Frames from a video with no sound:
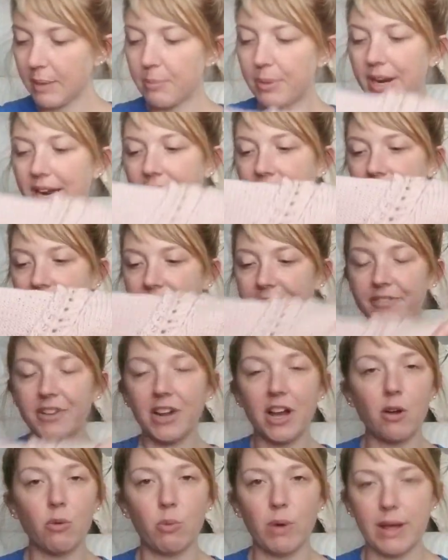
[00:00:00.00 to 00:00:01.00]
but I have
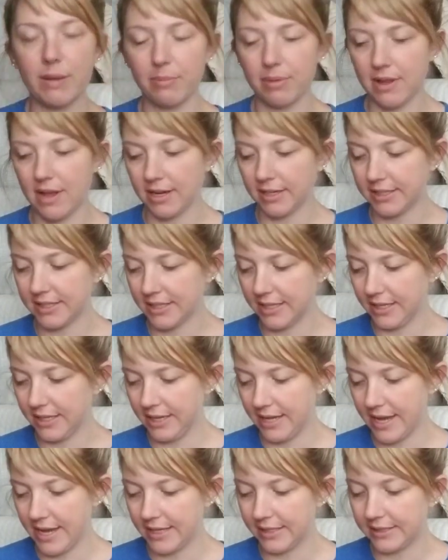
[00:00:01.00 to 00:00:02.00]
not wet blocked
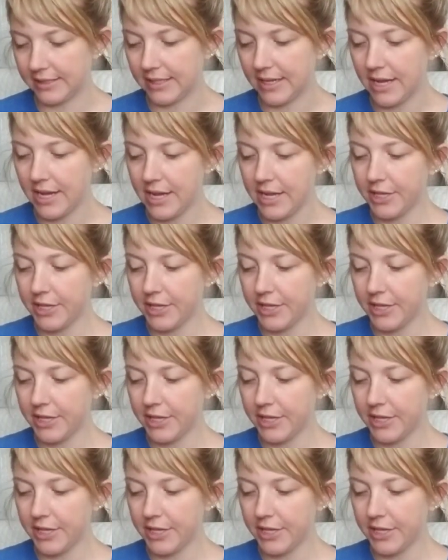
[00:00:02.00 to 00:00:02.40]
it yet.